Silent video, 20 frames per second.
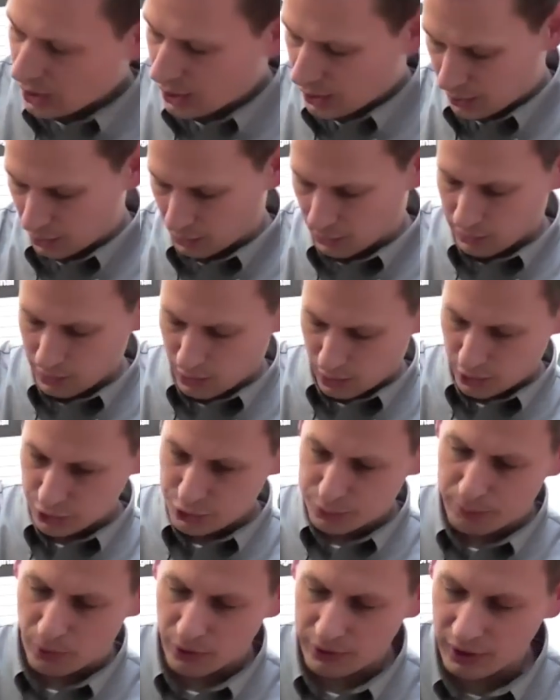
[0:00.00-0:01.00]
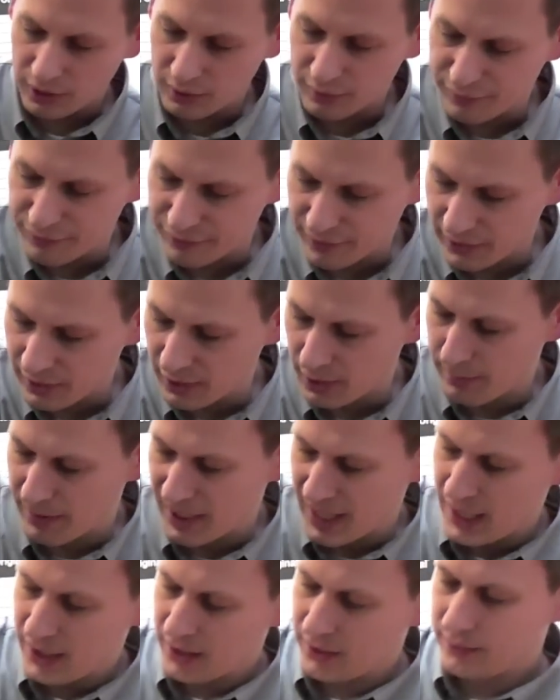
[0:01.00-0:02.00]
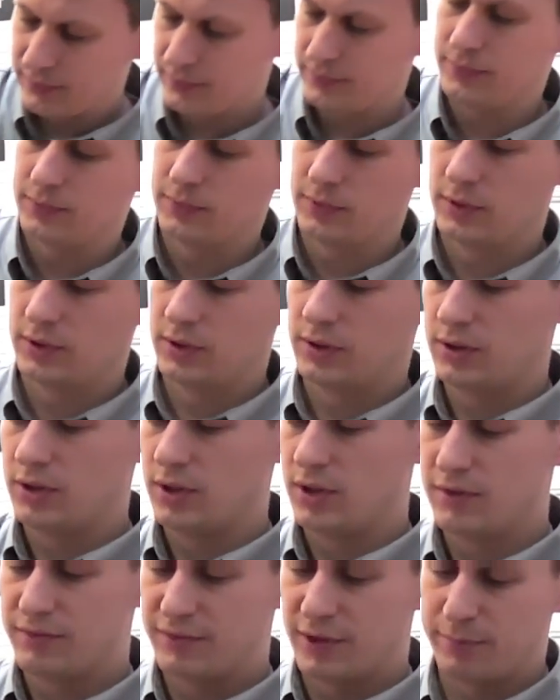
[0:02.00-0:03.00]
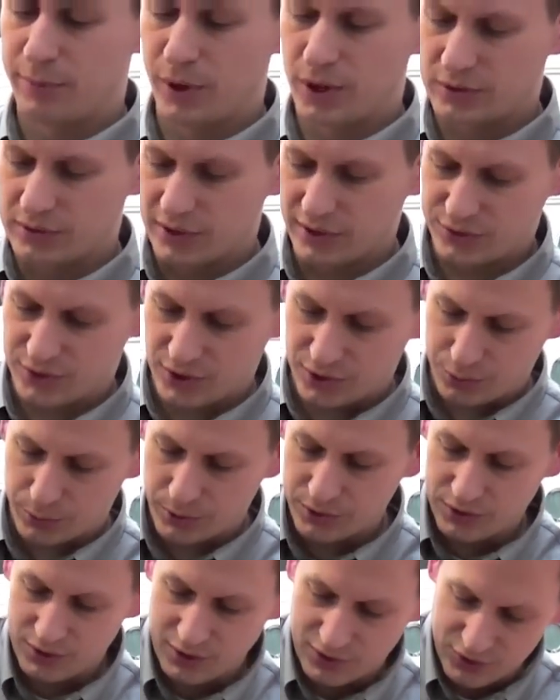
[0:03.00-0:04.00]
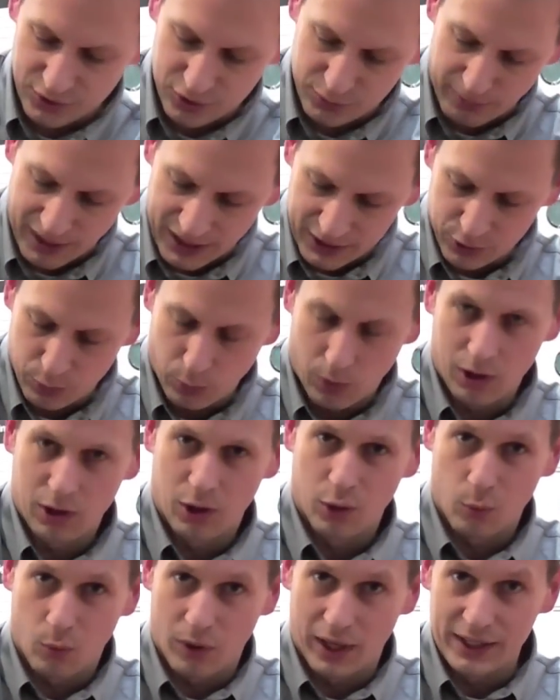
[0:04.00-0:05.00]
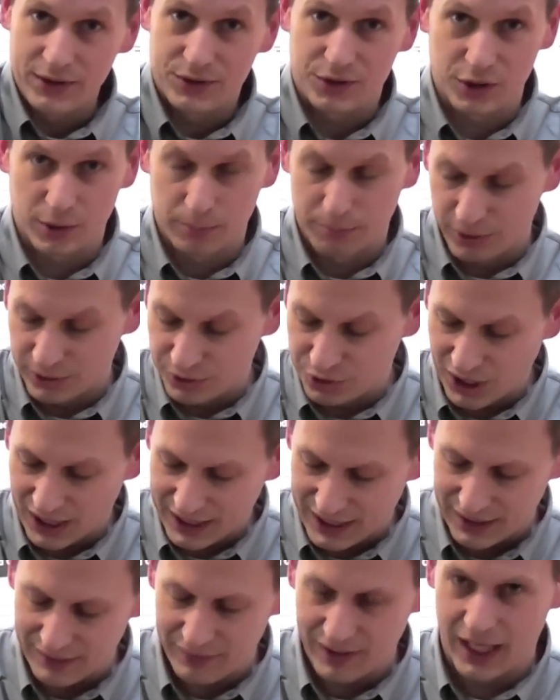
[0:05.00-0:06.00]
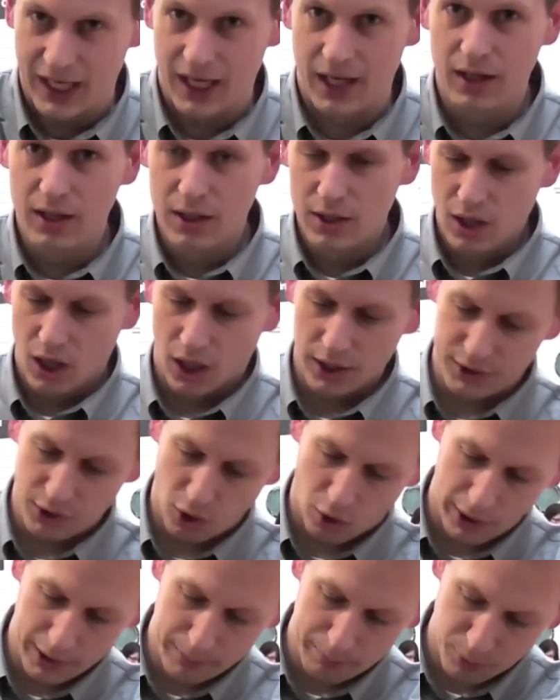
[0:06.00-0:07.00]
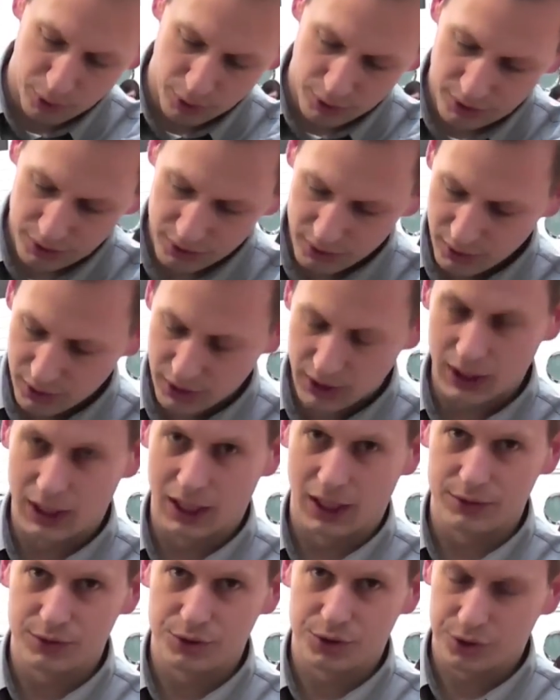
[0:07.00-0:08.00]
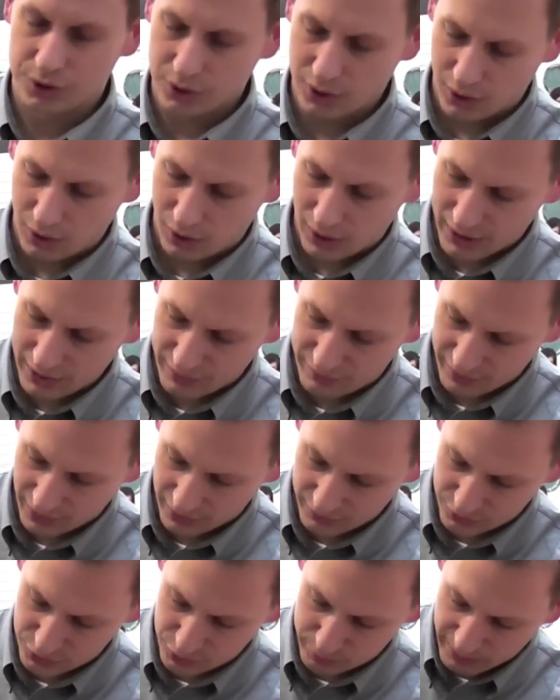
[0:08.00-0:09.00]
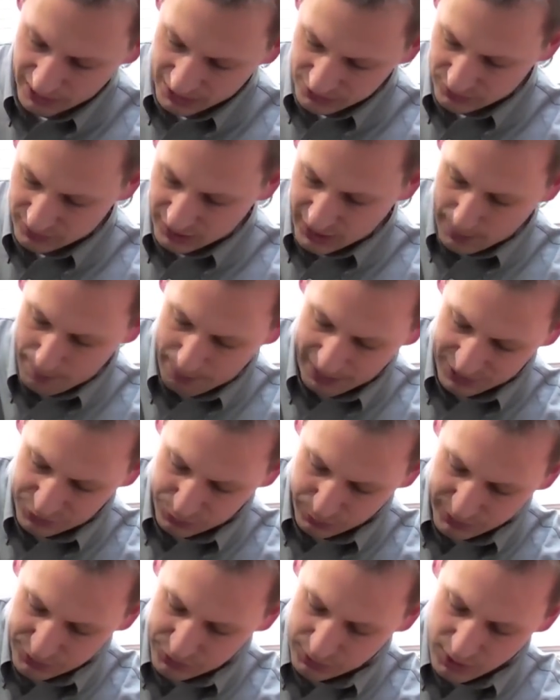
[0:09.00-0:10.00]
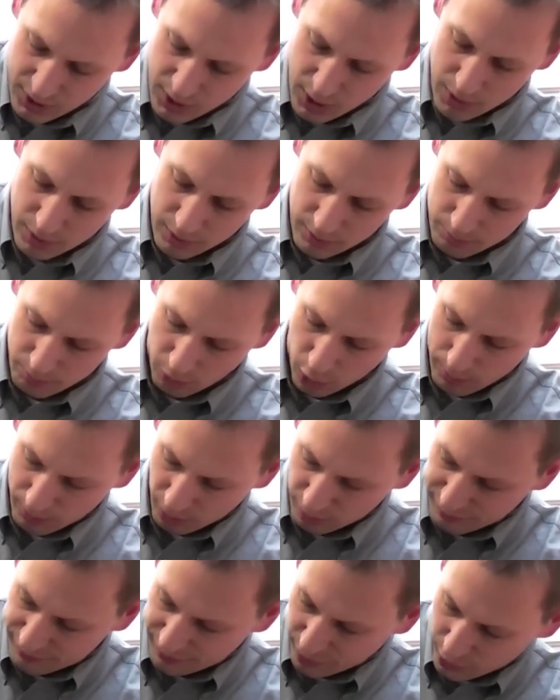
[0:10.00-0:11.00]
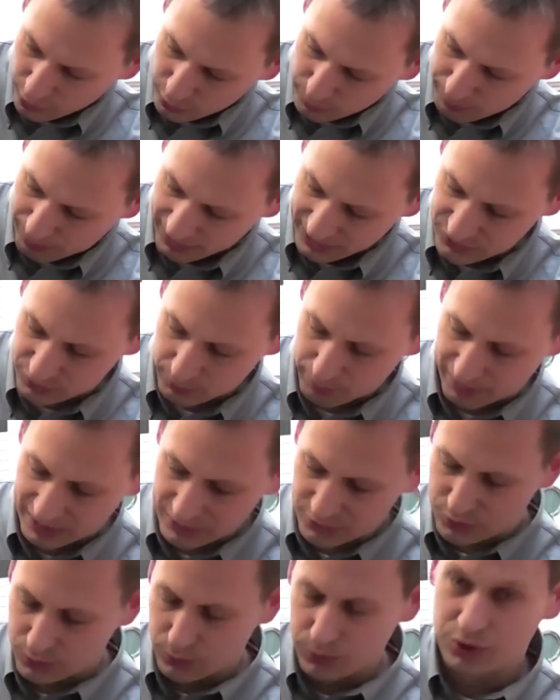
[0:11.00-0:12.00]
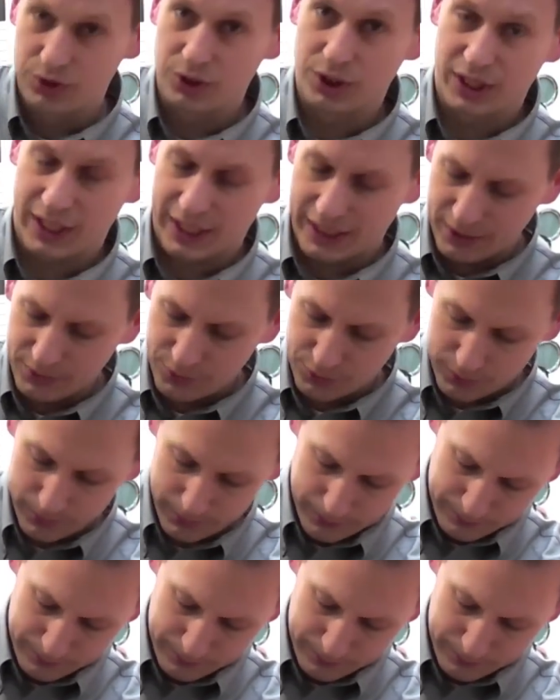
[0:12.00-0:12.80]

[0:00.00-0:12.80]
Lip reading: You've got a large pocket at the front of the bag. For personal accessories, it does expand quite a long way, so you can put a jacket in there, a guidebook, your lunch, anything other spares in there, batteries, mobile phone, pens and pencils, and your keys.